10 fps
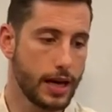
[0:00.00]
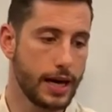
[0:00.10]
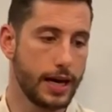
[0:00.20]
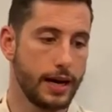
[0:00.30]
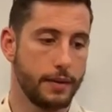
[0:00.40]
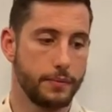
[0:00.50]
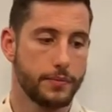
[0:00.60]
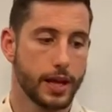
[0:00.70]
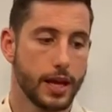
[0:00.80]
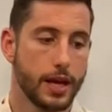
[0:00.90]
Um,
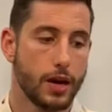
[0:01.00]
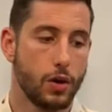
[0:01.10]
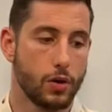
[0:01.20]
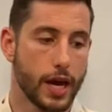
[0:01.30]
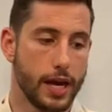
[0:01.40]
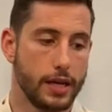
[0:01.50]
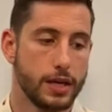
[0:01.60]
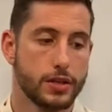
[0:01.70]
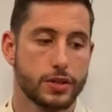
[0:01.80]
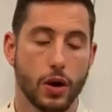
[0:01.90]
okay,
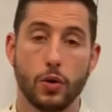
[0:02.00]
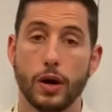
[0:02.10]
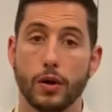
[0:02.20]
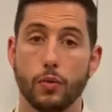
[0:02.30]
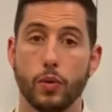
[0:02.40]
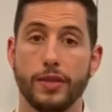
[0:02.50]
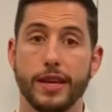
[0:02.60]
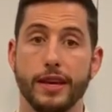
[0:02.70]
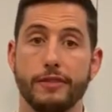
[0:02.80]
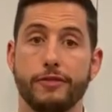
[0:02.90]
so
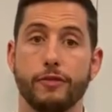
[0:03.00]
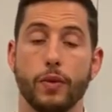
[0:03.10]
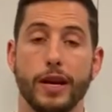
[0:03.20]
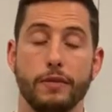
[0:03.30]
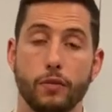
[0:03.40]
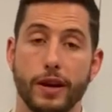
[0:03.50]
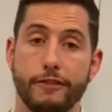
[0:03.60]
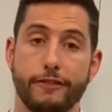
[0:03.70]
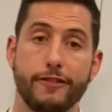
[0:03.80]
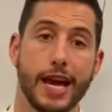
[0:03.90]
when the when it, when
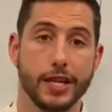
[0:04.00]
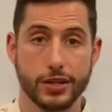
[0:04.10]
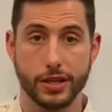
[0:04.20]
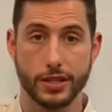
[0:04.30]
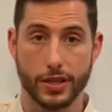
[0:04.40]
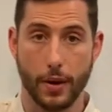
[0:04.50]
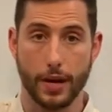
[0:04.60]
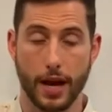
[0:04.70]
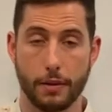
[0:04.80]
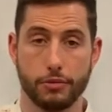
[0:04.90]
inflation is
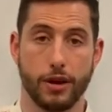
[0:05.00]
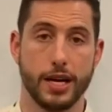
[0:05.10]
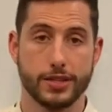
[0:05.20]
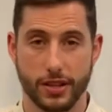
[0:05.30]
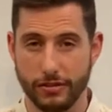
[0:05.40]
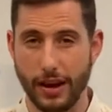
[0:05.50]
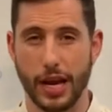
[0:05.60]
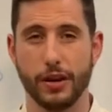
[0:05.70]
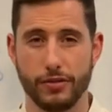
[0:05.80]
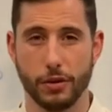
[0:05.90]
going up, right? So the
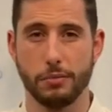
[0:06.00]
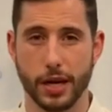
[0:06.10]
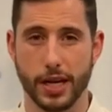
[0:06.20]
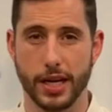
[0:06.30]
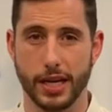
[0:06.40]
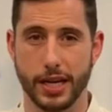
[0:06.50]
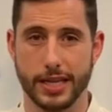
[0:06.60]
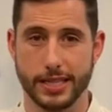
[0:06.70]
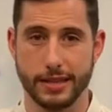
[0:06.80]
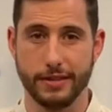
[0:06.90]
value of your money
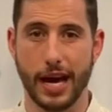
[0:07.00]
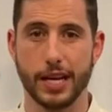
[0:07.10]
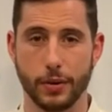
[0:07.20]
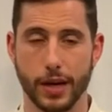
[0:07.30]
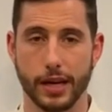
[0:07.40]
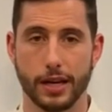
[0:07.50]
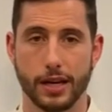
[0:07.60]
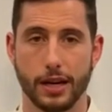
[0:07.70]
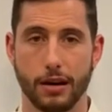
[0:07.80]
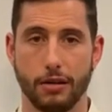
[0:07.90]
is devaluing.
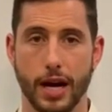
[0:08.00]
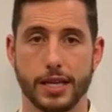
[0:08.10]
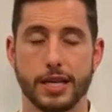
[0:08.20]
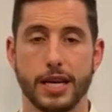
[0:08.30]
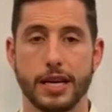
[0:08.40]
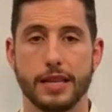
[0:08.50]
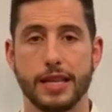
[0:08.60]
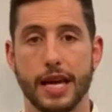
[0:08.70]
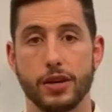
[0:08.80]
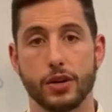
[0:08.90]
All right,
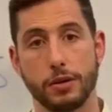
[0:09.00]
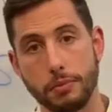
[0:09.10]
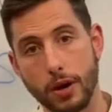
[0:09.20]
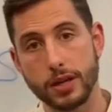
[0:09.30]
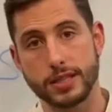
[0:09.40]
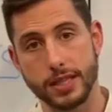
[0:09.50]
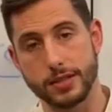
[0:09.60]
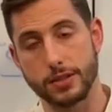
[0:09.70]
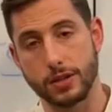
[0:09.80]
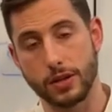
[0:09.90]
then
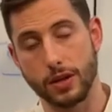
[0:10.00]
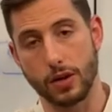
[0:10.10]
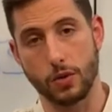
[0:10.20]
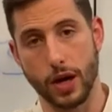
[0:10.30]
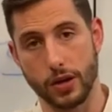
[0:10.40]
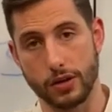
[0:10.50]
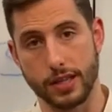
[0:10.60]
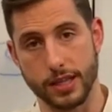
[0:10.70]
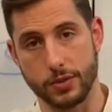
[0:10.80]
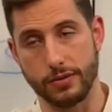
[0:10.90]
commodities is quite a good
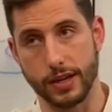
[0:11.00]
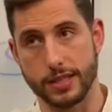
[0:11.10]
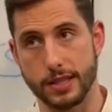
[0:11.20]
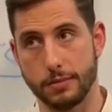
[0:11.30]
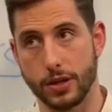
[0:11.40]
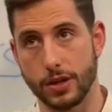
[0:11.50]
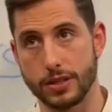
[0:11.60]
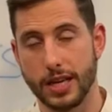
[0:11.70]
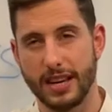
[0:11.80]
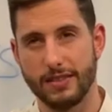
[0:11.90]
thing to invest in
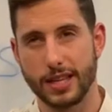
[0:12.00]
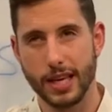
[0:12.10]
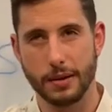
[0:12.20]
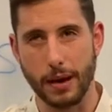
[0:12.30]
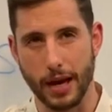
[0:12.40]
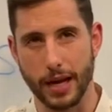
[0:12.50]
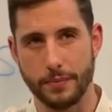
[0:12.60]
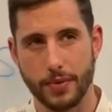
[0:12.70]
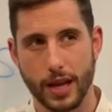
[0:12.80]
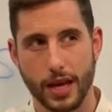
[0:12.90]
because if you think about it,